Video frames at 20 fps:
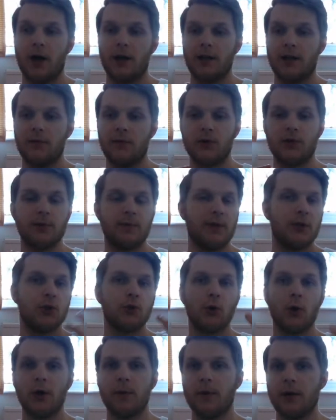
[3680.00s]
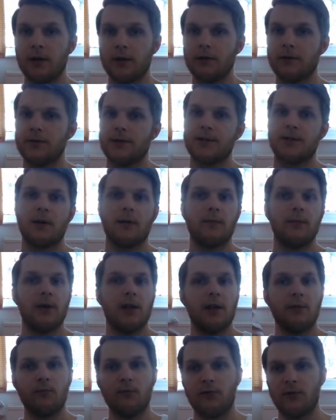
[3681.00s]
give you some enjoyment, some
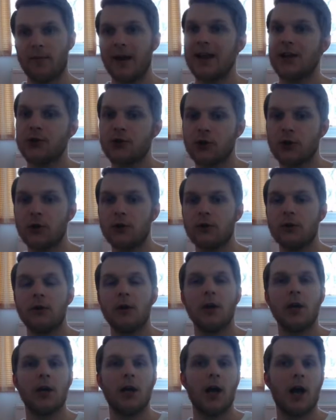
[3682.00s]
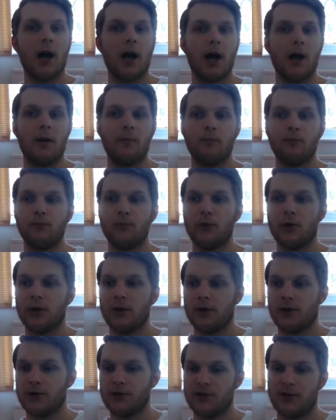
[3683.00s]
information,
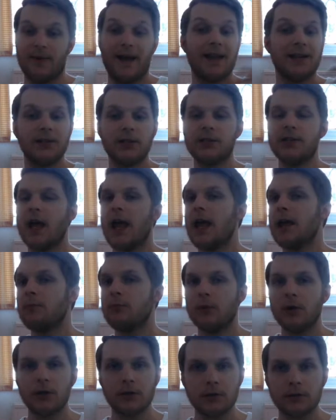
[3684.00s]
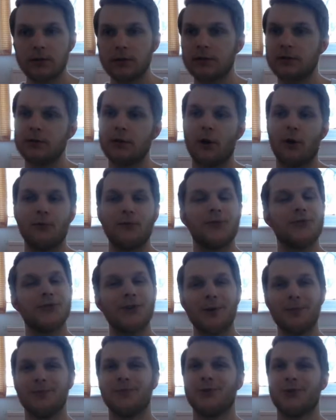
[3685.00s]
some entertainment of
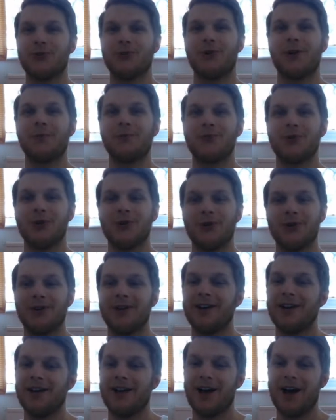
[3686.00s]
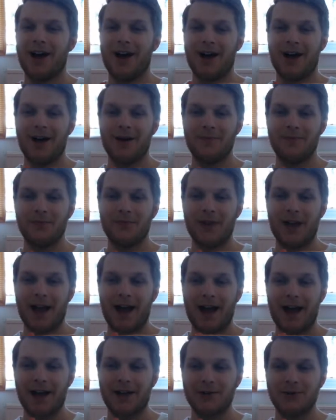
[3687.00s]
some description,
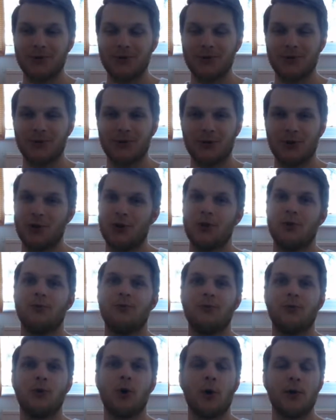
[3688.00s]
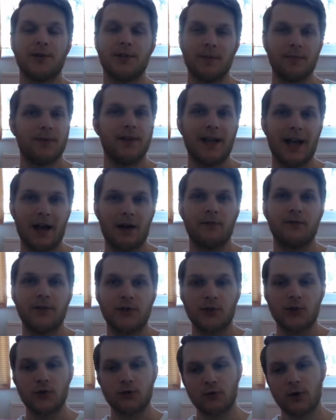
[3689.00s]
and that you've got something out of
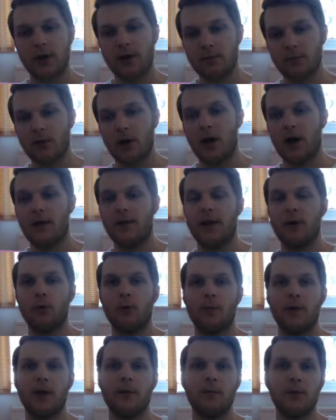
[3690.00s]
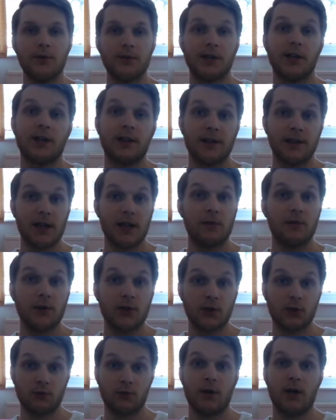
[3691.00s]
this stream. There will be a music theory
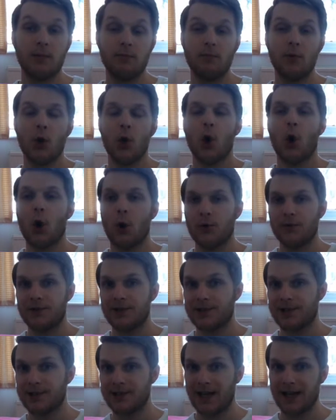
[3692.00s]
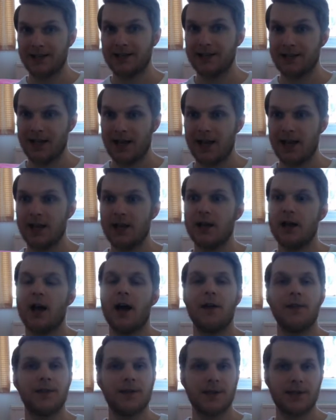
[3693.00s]
stream on Saturday
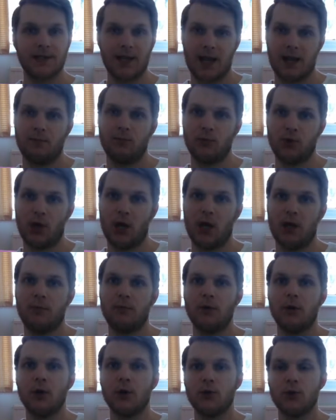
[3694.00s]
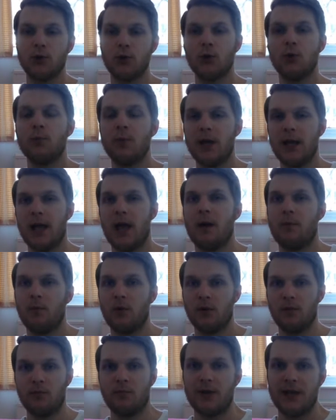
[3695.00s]
at the same time, 2
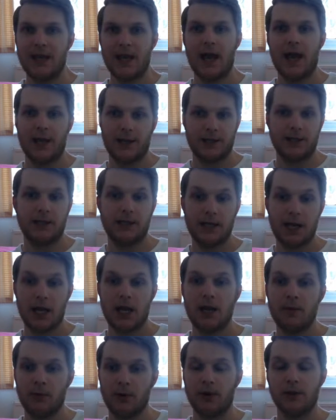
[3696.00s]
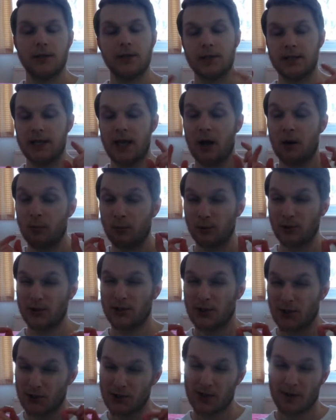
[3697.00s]
p.m. BST, because it's now
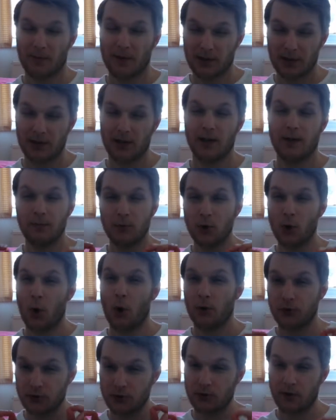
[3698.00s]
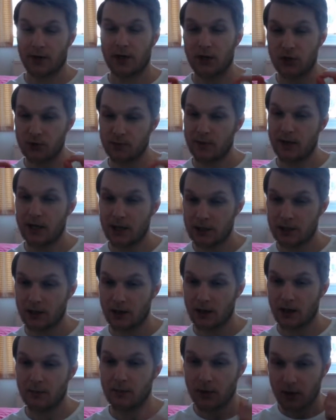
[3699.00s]
British summertime, not Greenwich Mean
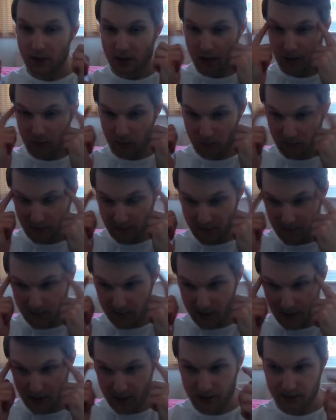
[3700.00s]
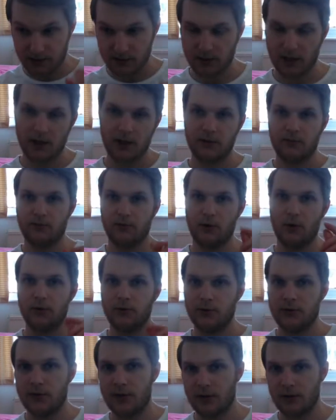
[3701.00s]
Time. I will remember this. I
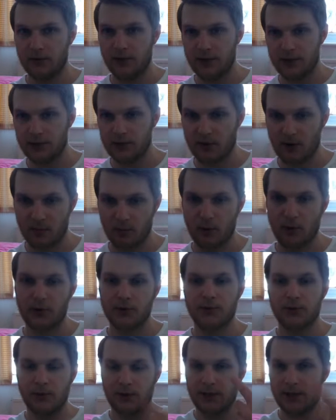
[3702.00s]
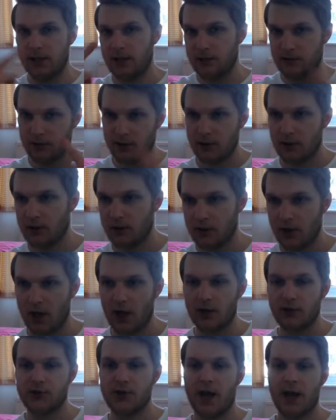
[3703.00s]
forgot to do that on the Instagram post, so I did
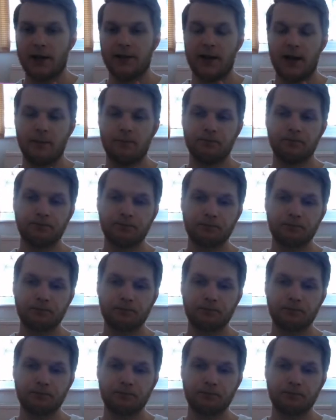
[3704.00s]
check that.